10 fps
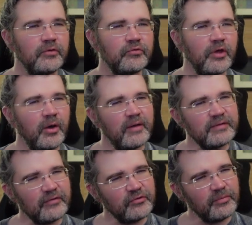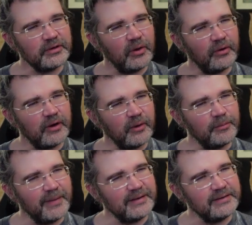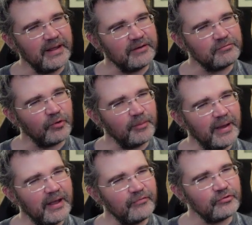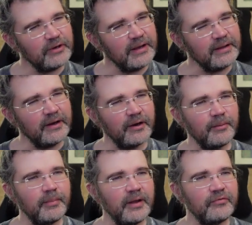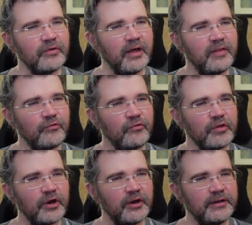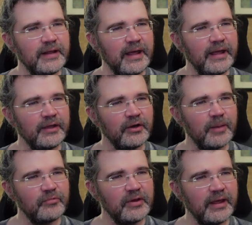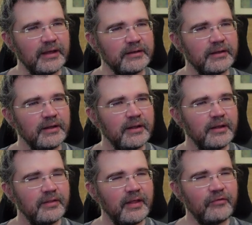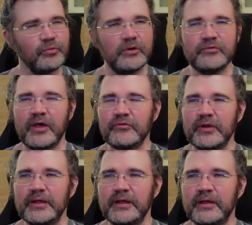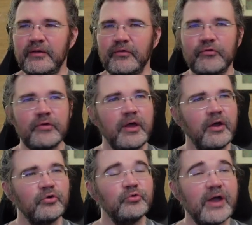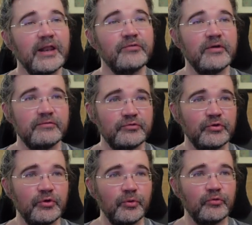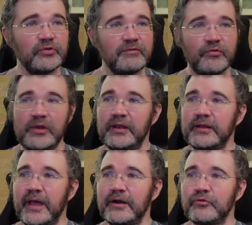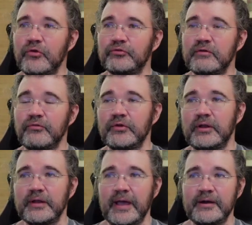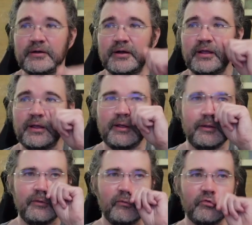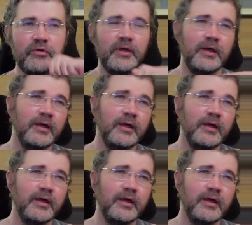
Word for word: So I've got something going wrong with my date formats right here, but uh, this is the current day. You're up to date. That's where Tesla is relative to Stephenson Indicator. So Stephenson Indicator is